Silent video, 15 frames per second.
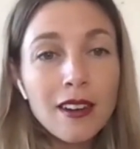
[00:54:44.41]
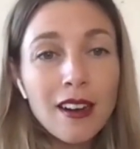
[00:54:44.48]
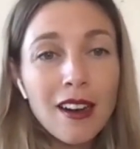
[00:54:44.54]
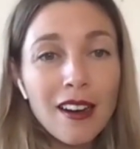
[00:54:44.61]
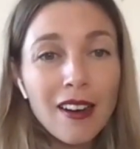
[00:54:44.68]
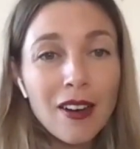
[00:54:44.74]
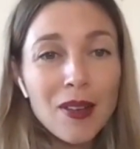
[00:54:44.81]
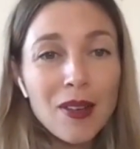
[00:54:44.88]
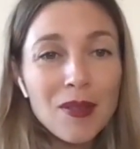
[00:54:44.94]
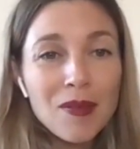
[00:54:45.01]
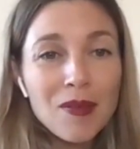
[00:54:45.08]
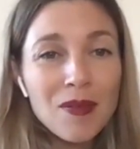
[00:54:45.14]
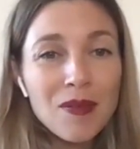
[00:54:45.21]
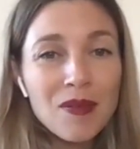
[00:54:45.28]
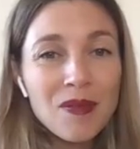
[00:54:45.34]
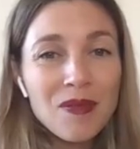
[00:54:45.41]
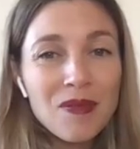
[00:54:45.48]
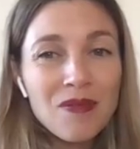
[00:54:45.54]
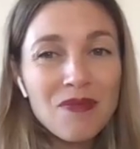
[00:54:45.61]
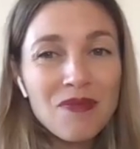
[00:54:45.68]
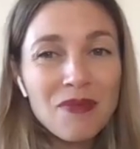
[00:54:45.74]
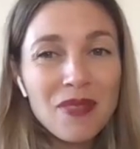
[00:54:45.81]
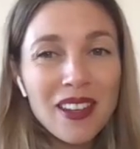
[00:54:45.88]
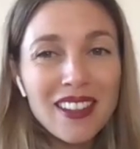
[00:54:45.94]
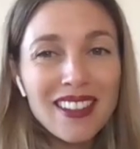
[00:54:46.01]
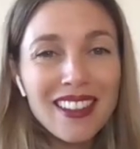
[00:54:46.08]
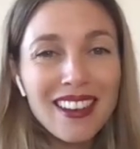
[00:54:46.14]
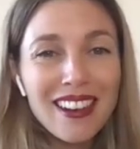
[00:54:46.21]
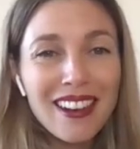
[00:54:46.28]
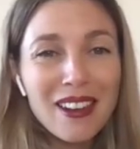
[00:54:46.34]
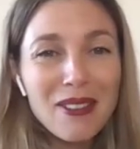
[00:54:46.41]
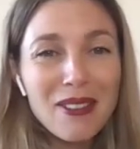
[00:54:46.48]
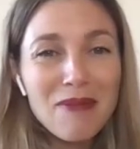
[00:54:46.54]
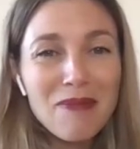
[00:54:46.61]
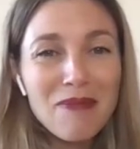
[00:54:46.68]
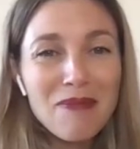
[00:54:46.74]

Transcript: Um, but yeah.